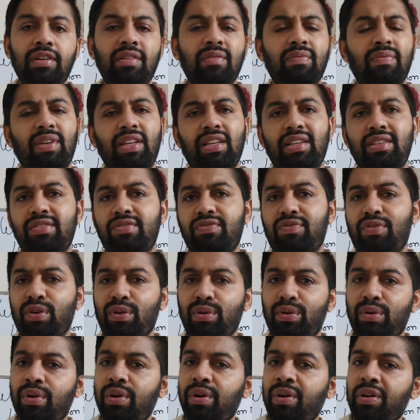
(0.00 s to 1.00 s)
please
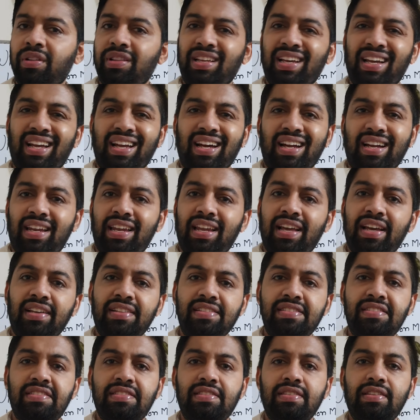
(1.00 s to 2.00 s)
follow all the
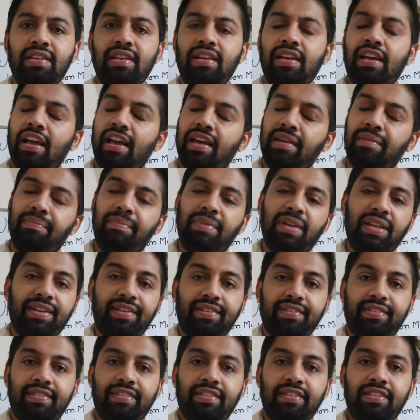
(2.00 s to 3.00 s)
guidelines. And
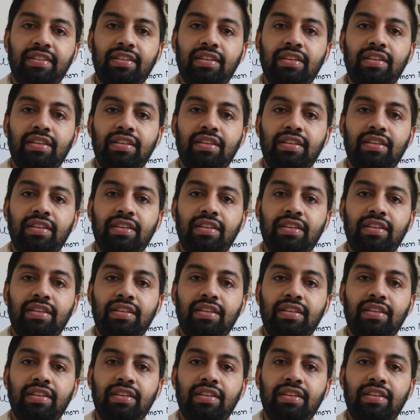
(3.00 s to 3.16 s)
please,